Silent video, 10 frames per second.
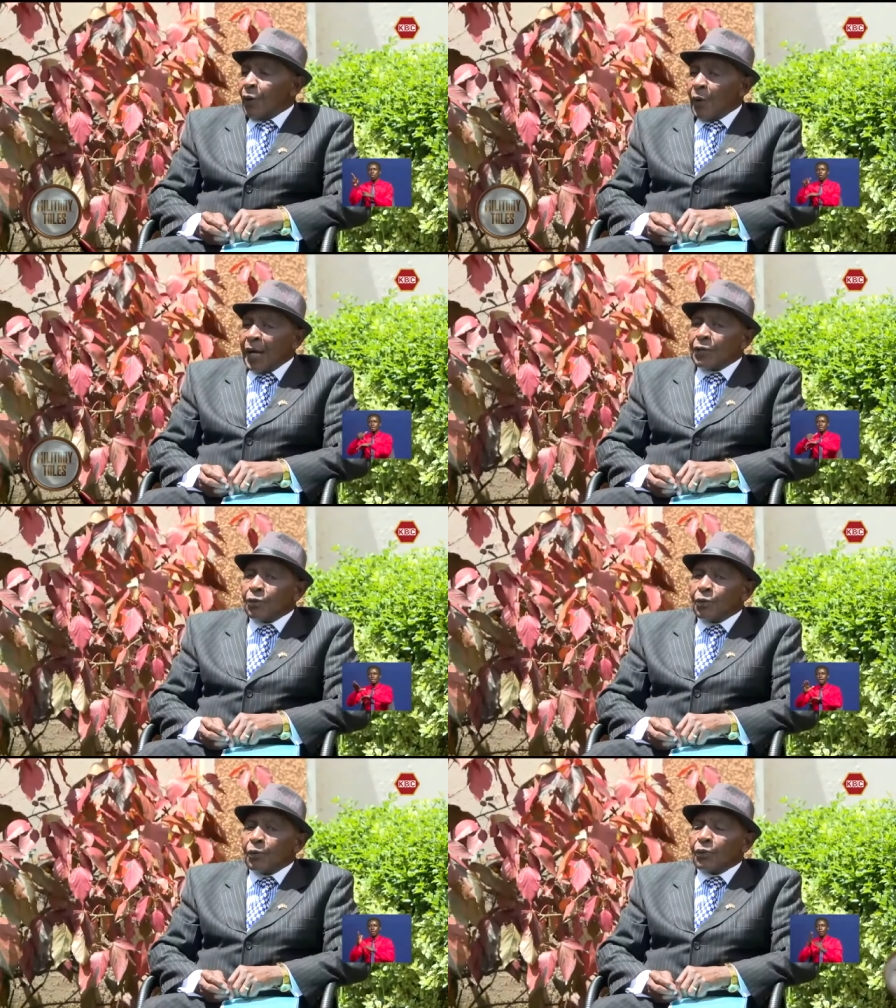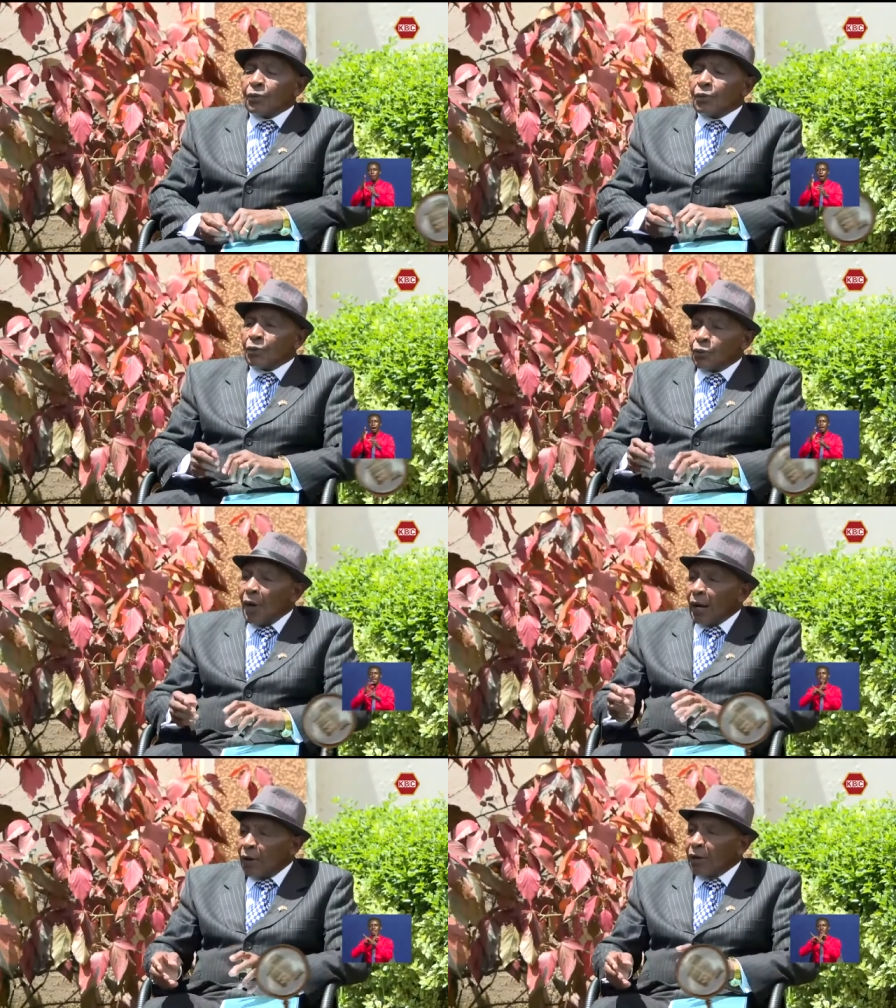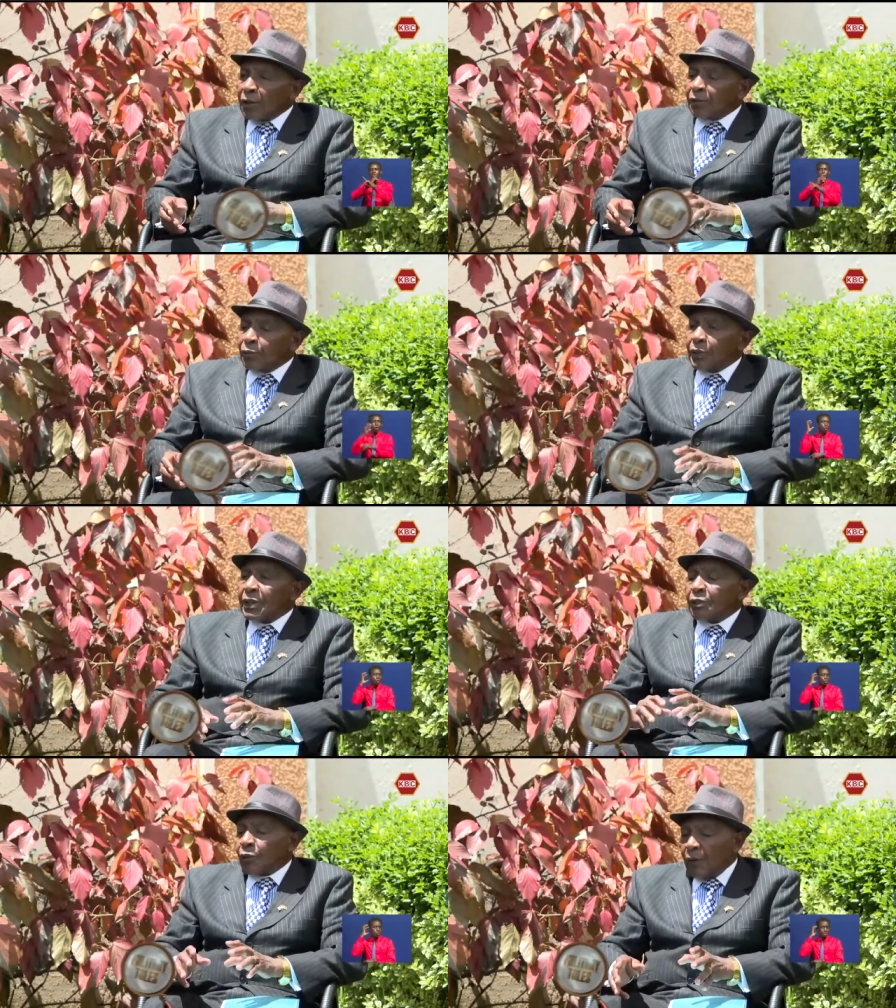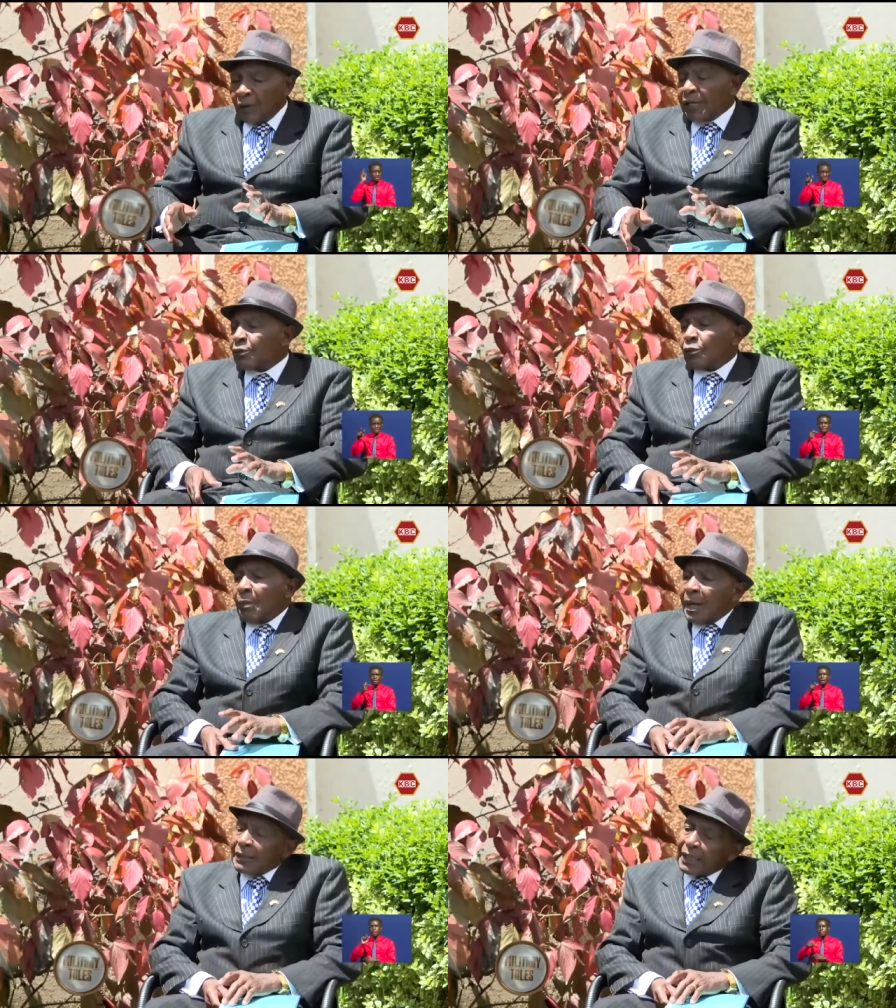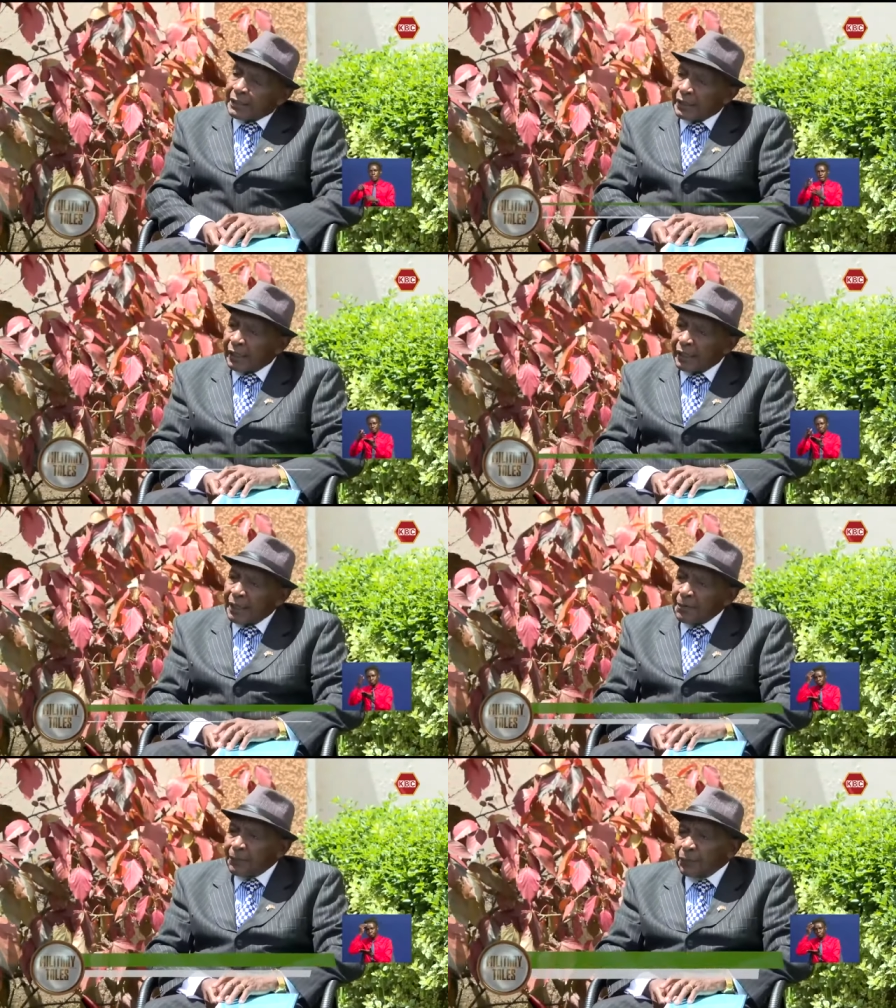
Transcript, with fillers: where you, you do a course which is equivalent to a master's degree.